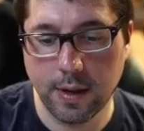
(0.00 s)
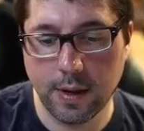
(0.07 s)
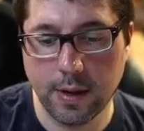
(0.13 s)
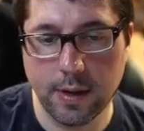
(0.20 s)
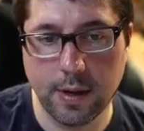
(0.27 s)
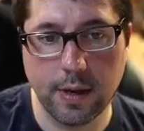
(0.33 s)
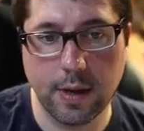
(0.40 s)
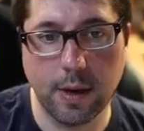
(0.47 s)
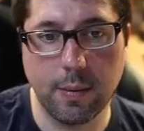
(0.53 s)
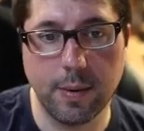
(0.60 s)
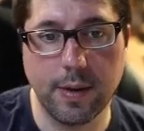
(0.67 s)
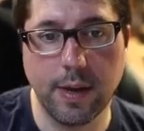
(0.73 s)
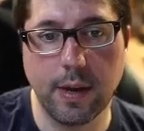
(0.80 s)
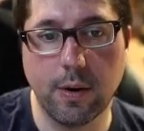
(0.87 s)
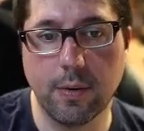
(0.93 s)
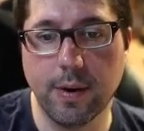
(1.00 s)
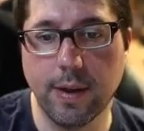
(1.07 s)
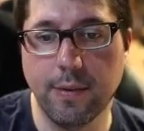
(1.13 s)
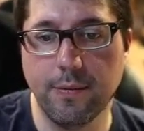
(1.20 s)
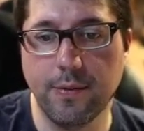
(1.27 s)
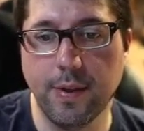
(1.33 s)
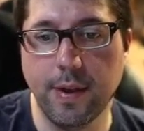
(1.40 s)
now we take on
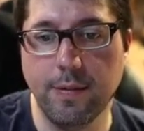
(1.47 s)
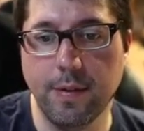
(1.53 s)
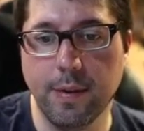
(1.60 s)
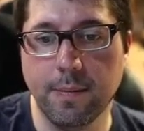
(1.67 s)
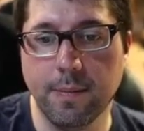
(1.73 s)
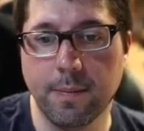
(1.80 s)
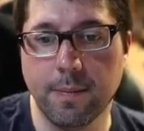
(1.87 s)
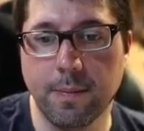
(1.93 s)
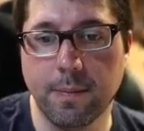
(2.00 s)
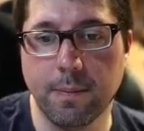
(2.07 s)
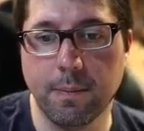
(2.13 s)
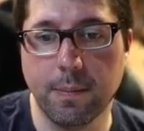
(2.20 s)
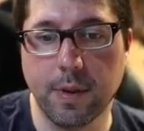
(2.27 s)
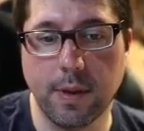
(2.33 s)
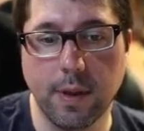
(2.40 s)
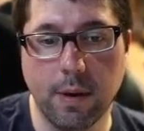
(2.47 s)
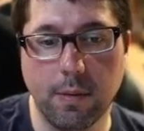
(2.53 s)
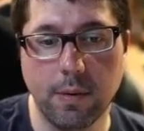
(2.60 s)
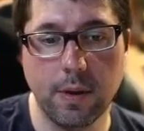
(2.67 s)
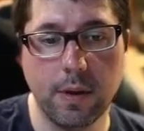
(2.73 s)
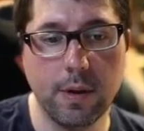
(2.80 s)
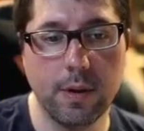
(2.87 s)
f7, but now
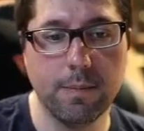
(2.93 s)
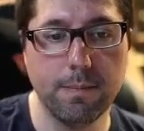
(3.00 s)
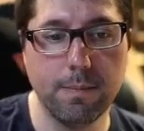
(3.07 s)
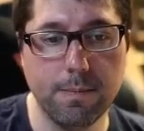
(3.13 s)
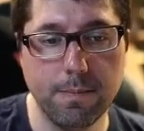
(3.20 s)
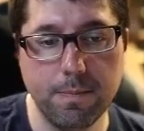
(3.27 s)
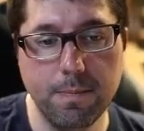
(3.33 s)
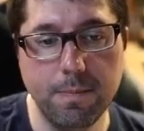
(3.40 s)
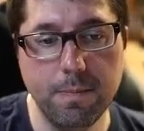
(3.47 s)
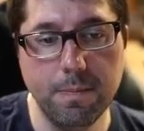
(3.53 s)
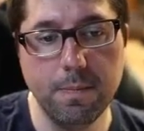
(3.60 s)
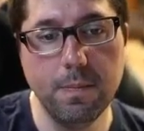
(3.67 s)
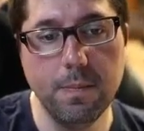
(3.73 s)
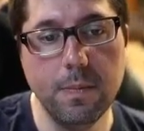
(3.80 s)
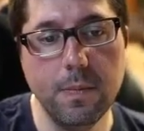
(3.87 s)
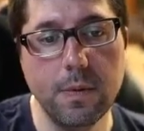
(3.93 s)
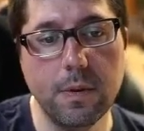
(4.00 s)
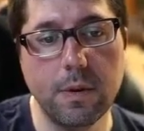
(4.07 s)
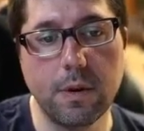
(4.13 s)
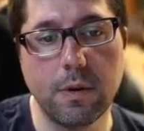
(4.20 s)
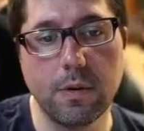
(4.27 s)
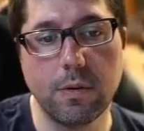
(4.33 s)

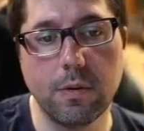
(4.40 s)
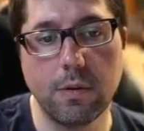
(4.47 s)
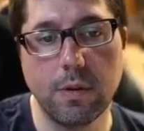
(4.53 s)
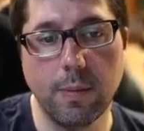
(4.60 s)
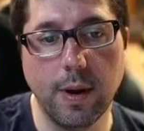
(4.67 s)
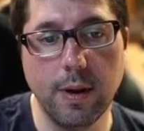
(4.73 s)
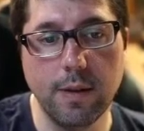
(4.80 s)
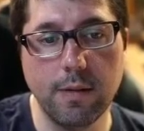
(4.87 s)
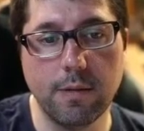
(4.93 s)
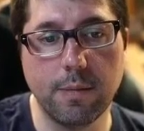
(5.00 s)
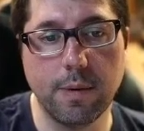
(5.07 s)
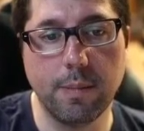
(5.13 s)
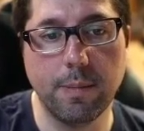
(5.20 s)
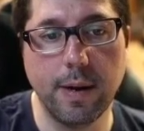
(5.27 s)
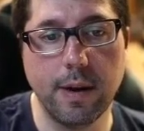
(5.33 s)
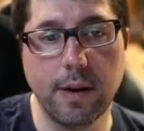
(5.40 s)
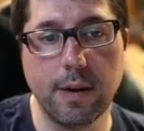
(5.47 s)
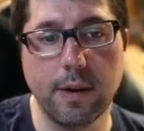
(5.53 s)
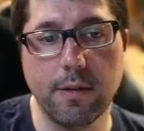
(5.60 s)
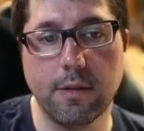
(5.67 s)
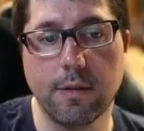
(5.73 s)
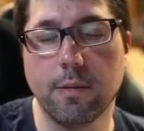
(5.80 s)
rook to d1 is preparing
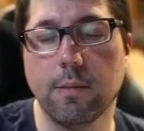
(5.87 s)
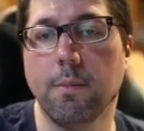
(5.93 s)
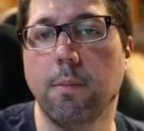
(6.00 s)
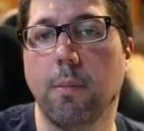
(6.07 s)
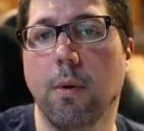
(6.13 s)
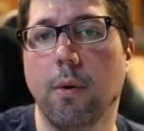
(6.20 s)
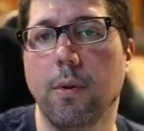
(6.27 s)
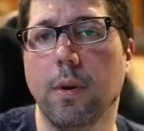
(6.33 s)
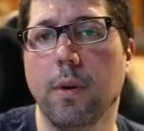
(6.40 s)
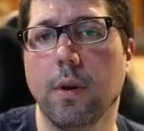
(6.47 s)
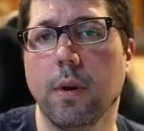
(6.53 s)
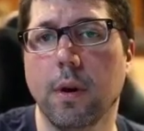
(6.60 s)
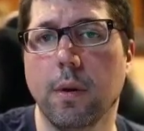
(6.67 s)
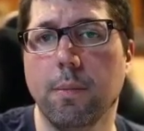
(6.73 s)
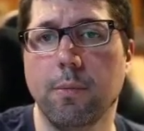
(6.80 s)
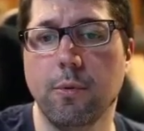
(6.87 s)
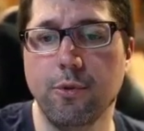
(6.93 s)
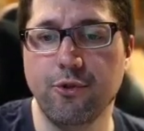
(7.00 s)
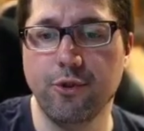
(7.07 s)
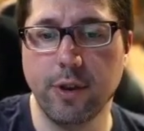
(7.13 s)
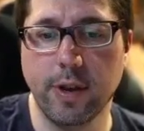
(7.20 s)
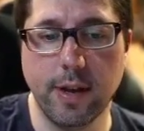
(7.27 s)
this pawn push,
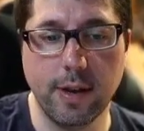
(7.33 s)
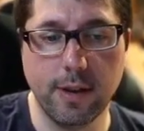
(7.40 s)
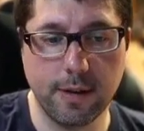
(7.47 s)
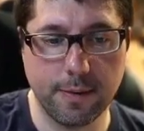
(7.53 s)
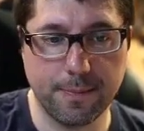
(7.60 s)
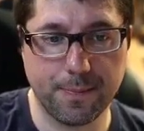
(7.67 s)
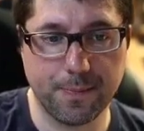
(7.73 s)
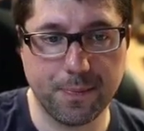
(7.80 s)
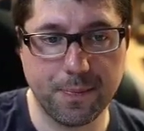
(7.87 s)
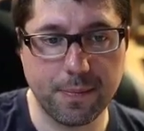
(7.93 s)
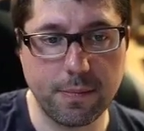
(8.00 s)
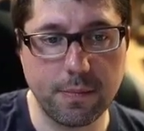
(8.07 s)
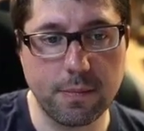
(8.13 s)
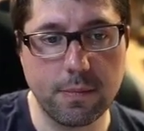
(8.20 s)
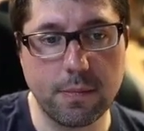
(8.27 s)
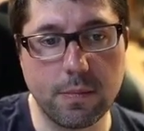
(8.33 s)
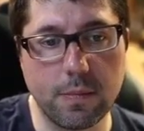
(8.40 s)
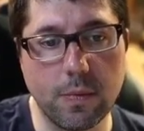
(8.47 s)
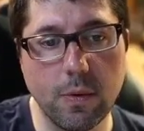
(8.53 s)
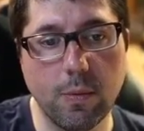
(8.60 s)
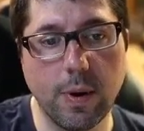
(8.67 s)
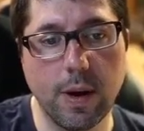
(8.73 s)
and
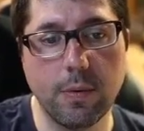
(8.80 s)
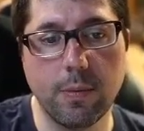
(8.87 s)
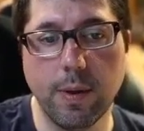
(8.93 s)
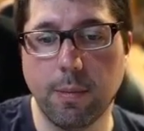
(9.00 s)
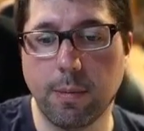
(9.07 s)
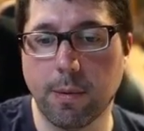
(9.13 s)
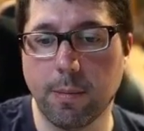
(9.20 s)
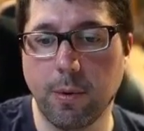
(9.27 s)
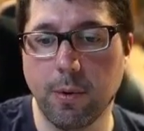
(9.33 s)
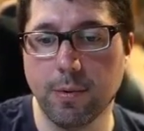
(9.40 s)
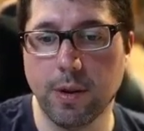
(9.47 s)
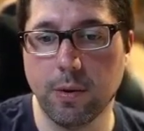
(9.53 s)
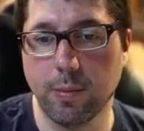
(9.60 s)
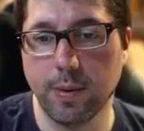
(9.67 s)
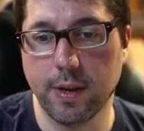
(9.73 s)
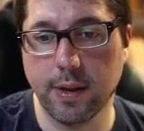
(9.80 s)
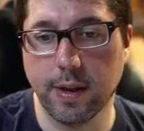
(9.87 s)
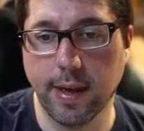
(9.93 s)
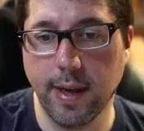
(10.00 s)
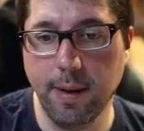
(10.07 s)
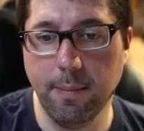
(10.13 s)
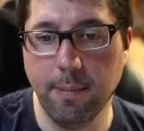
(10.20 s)
white will promote and win the game.